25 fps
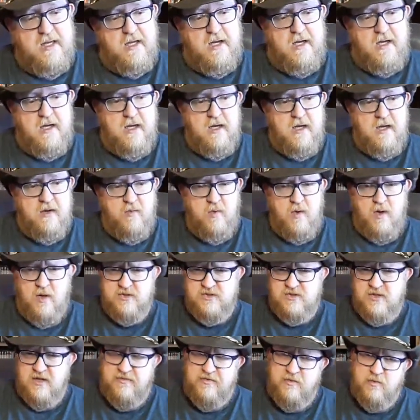Uh, we
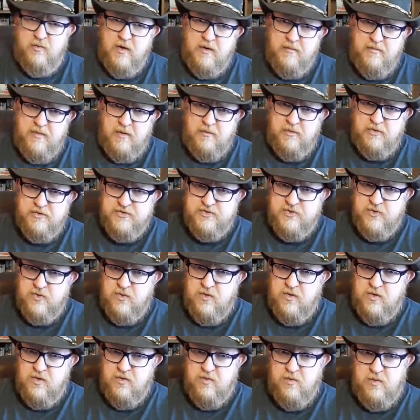also have the Redbubble
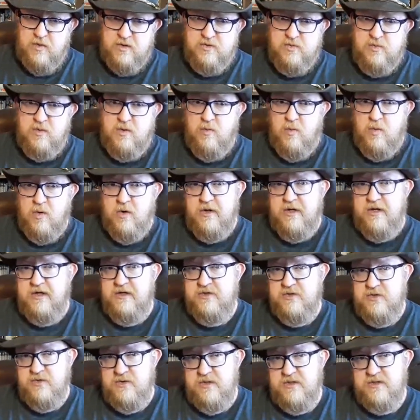store, which we're
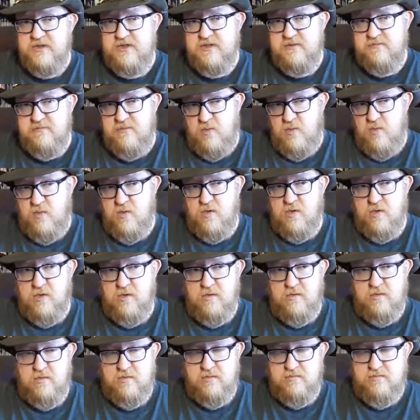working to get some
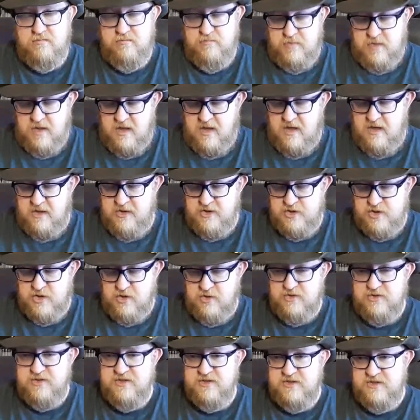more uh,
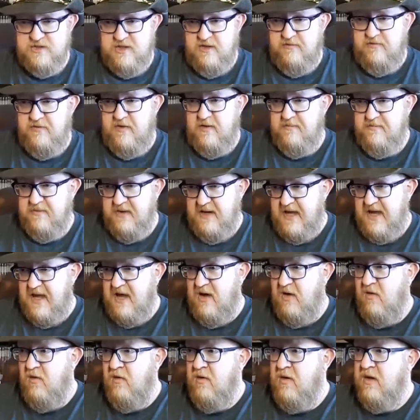shirts and stuff up
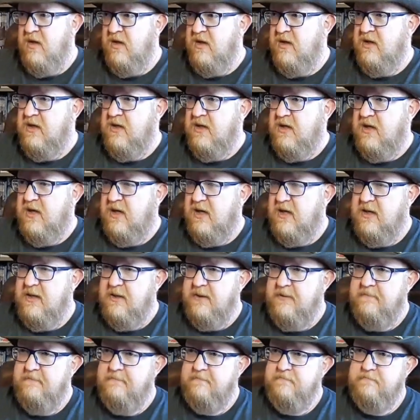now.
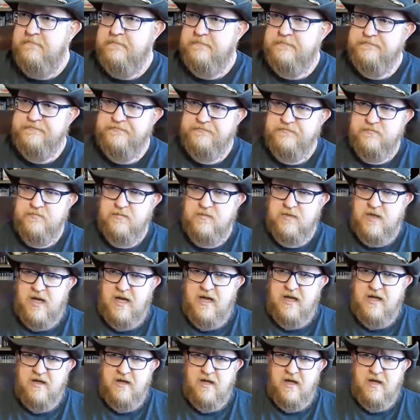Um,
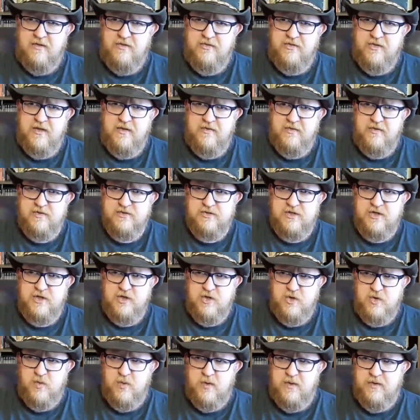I, I think there's a
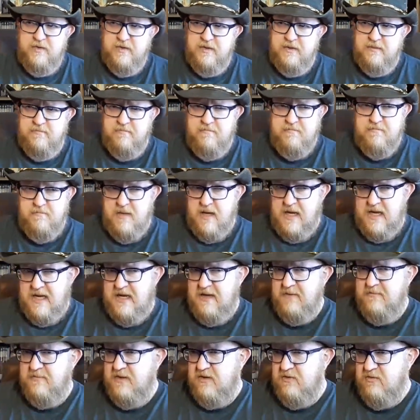new one that
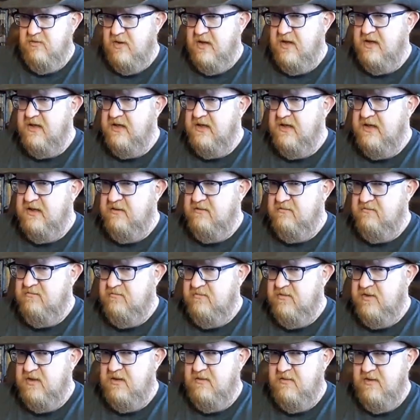may be ready
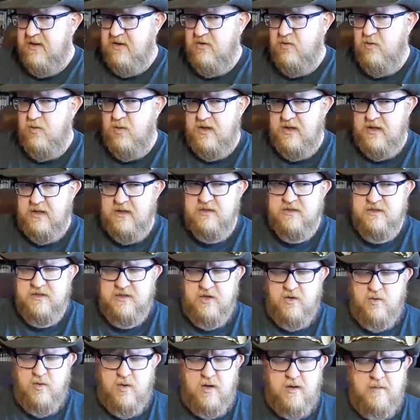in about a week to
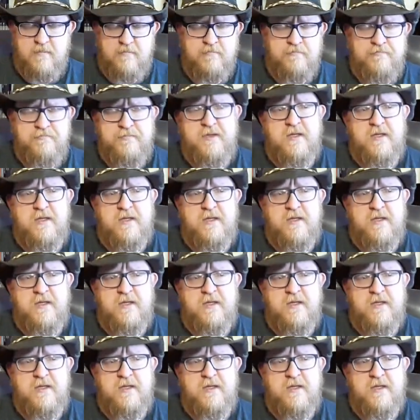go up.